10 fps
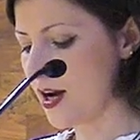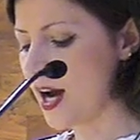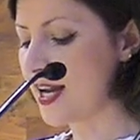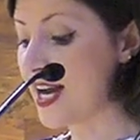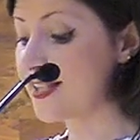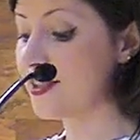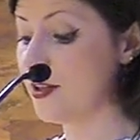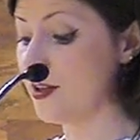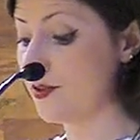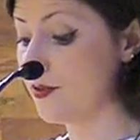I asked
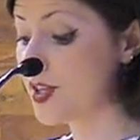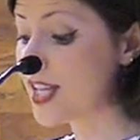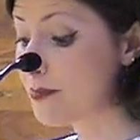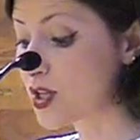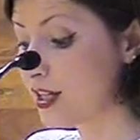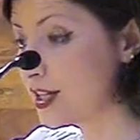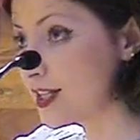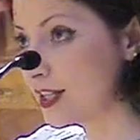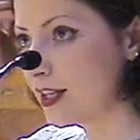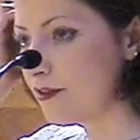the
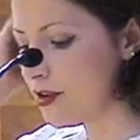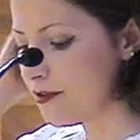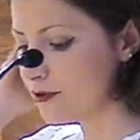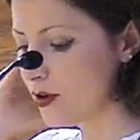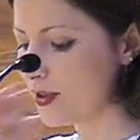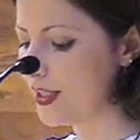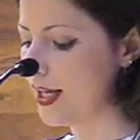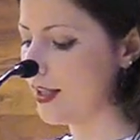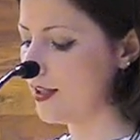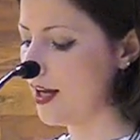receptionist at the Lviv
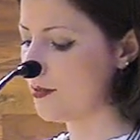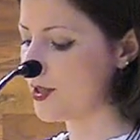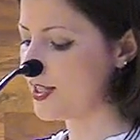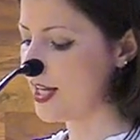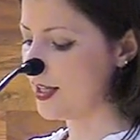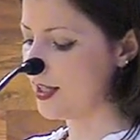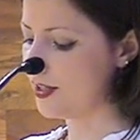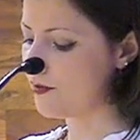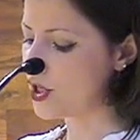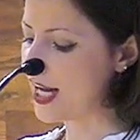hotel I was staying
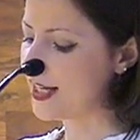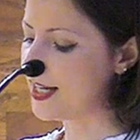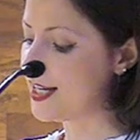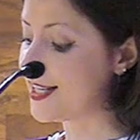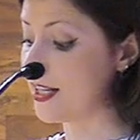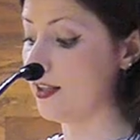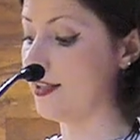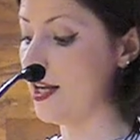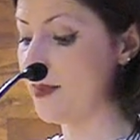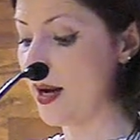in if she had any
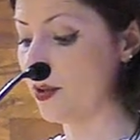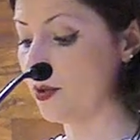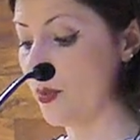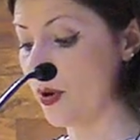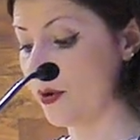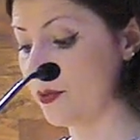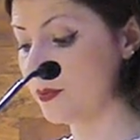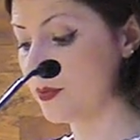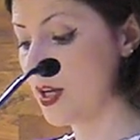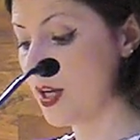sellotape I could borrow.
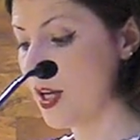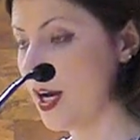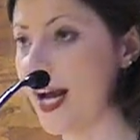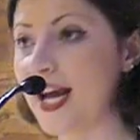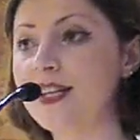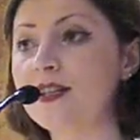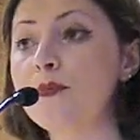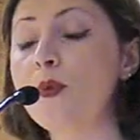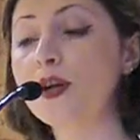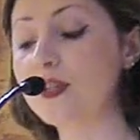I had an
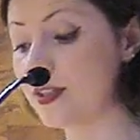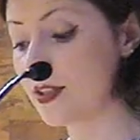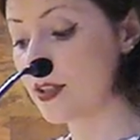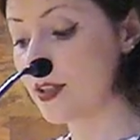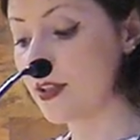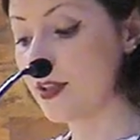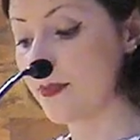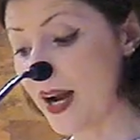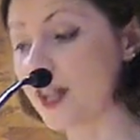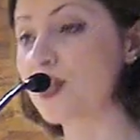important
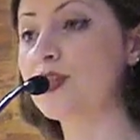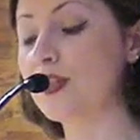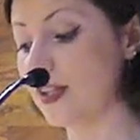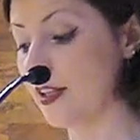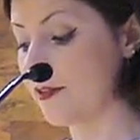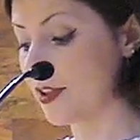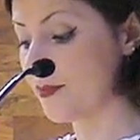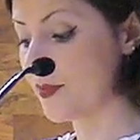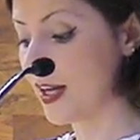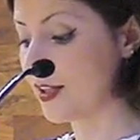package to deliver,
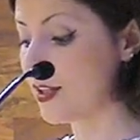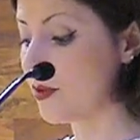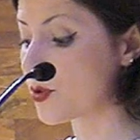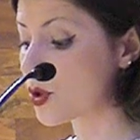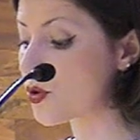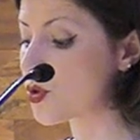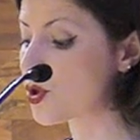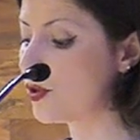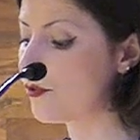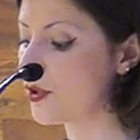and it was
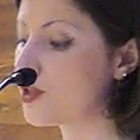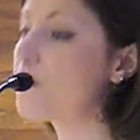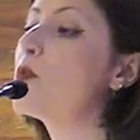crucial for it to